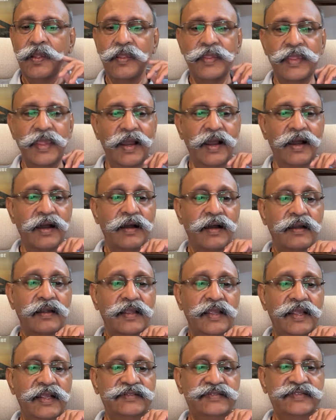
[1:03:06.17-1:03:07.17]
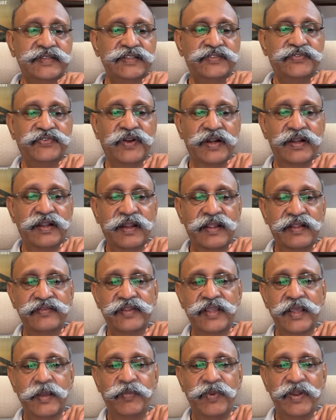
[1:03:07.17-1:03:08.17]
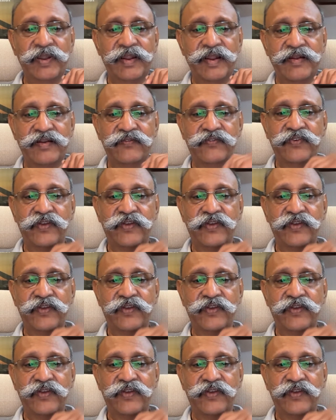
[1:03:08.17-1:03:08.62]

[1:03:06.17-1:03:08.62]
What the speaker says: Yeah, excess fertilizer application